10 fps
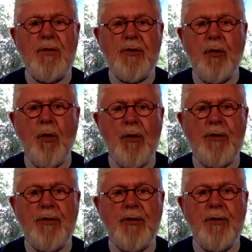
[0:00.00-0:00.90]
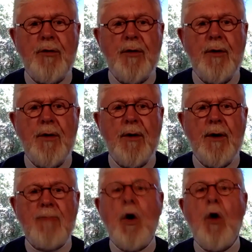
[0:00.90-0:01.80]
source
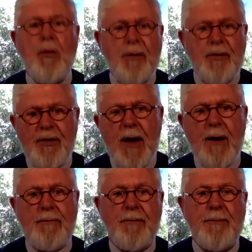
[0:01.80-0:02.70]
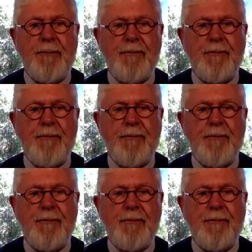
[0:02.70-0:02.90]
of all the stuff.